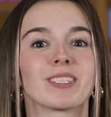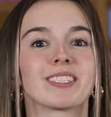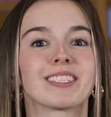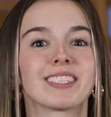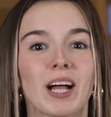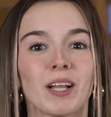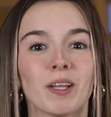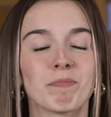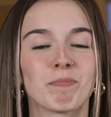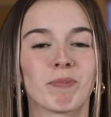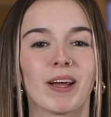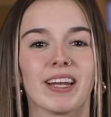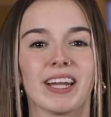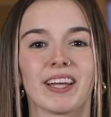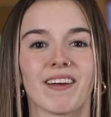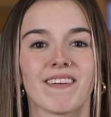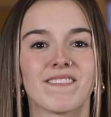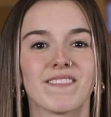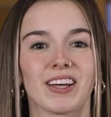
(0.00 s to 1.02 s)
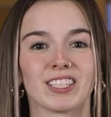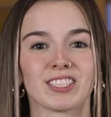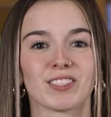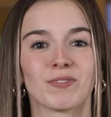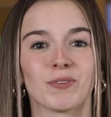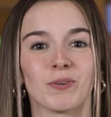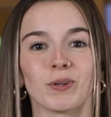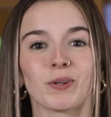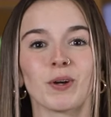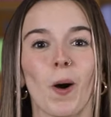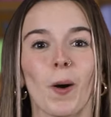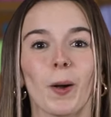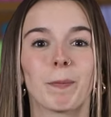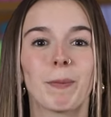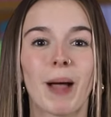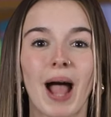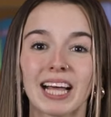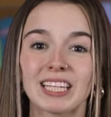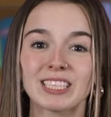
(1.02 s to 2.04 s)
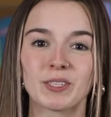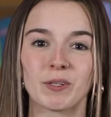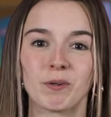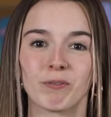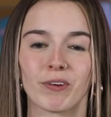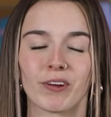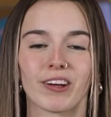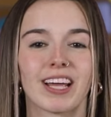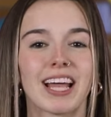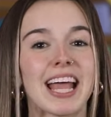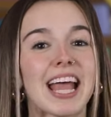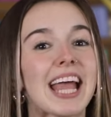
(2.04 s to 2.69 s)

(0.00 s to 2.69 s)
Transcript: celebrating a festival called Passover,